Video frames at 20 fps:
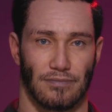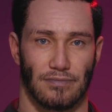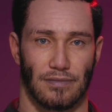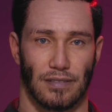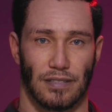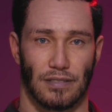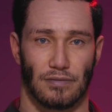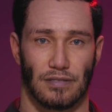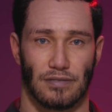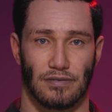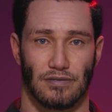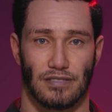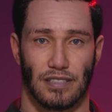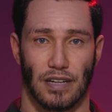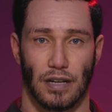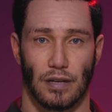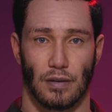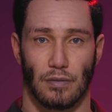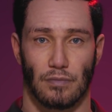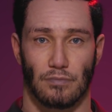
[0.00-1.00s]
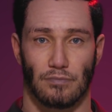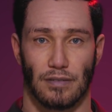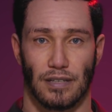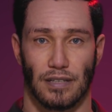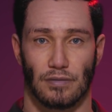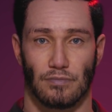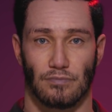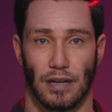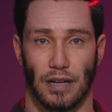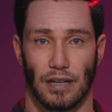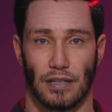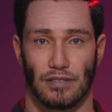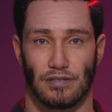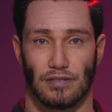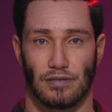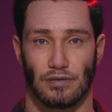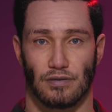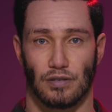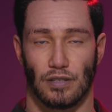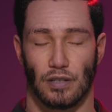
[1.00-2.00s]
Even so, the
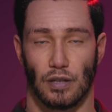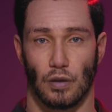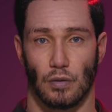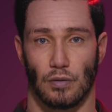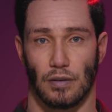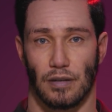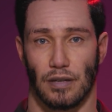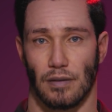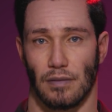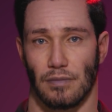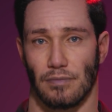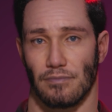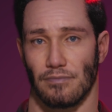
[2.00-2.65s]
comparisons feel real.